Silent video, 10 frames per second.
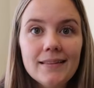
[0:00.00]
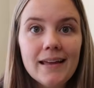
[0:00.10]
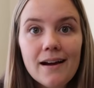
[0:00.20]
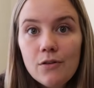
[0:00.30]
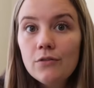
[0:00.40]

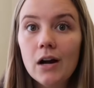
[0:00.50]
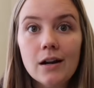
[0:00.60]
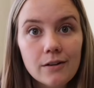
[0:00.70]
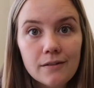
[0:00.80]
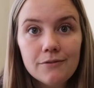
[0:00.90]
They have over
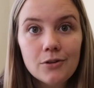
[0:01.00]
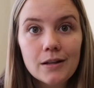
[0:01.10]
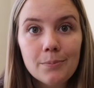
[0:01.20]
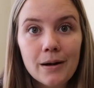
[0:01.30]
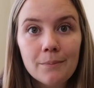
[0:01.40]

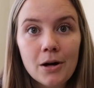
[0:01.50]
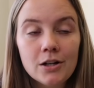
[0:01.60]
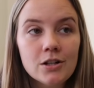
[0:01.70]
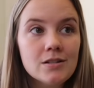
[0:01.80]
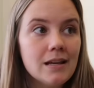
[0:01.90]
140 print
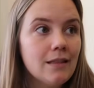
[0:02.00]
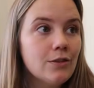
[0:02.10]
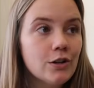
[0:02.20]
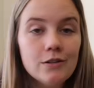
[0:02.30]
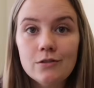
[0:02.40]
partners in
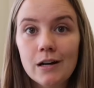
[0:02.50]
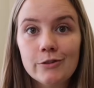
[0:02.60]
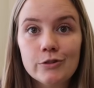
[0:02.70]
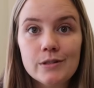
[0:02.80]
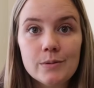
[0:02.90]
32
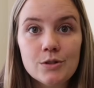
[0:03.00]
countries,